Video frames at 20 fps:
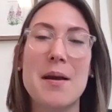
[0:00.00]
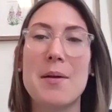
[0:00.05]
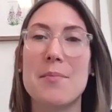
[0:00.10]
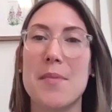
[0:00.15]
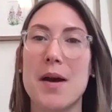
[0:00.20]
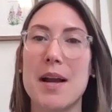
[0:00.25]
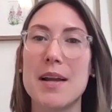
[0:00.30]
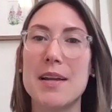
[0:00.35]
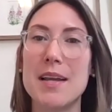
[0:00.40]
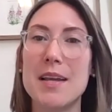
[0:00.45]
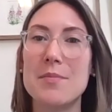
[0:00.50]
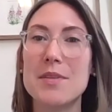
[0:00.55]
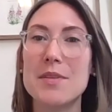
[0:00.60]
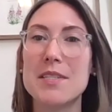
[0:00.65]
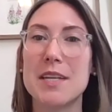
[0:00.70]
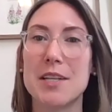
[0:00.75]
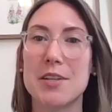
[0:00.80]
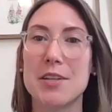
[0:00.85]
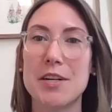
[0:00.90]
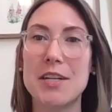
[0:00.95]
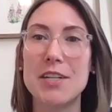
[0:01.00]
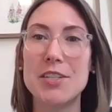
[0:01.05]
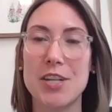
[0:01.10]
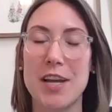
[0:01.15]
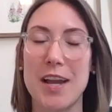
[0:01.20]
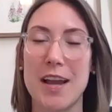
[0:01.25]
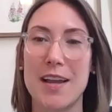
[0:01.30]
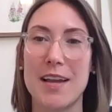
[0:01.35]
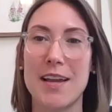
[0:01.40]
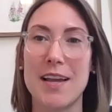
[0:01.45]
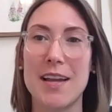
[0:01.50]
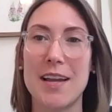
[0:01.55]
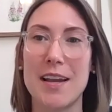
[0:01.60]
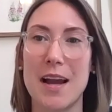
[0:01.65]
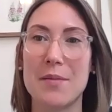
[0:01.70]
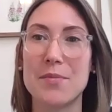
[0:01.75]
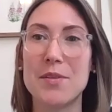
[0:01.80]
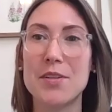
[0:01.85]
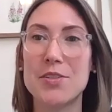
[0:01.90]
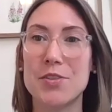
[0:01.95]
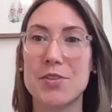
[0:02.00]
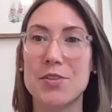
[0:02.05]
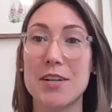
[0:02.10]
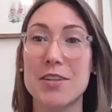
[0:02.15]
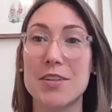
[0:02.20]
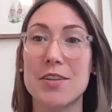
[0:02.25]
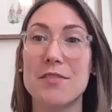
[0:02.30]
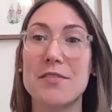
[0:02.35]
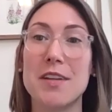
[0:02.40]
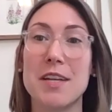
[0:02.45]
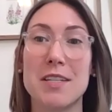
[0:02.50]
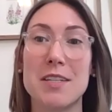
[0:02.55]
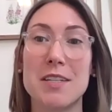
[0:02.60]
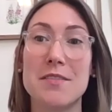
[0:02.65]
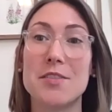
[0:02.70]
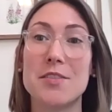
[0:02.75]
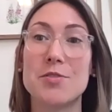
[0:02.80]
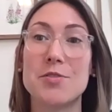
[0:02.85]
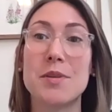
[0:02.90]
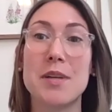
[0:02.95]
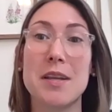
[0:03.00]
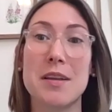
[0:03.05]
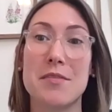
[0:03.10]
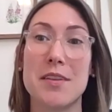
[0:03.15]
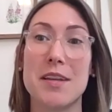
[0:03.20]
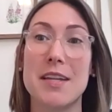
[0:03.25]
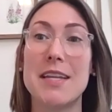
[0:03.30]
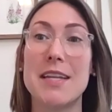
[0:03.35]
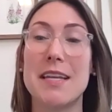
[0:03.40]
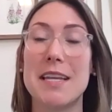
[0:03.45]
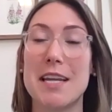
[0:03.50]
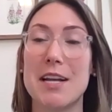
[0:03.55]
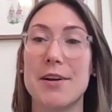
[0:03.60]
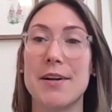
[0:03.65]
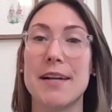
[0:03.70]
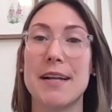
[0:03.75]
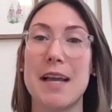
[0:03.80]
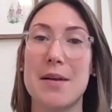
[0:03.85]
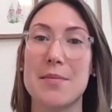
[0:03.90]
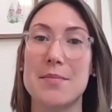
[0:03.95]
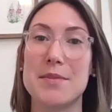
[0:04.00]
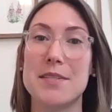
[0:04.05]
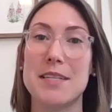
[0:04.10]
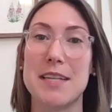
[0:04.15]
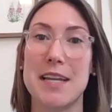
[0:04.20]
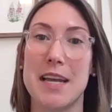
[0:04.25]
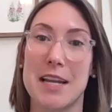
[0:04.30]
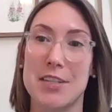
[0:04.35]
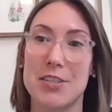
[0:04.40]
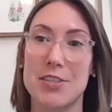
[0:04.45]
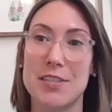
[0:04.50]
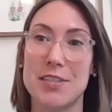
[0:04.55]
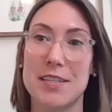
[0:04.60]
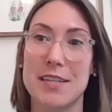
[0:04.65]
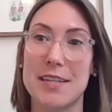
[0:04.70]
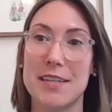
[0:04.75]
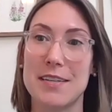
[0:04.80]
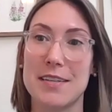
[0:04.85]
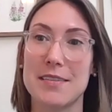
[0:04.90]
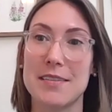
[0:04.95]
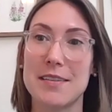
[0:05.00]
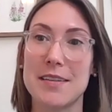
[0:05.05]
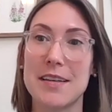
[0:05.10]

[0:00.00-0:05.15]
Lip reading: My name is Hilary Chiang, and I'm the Director of Individual Giving here at MCHC.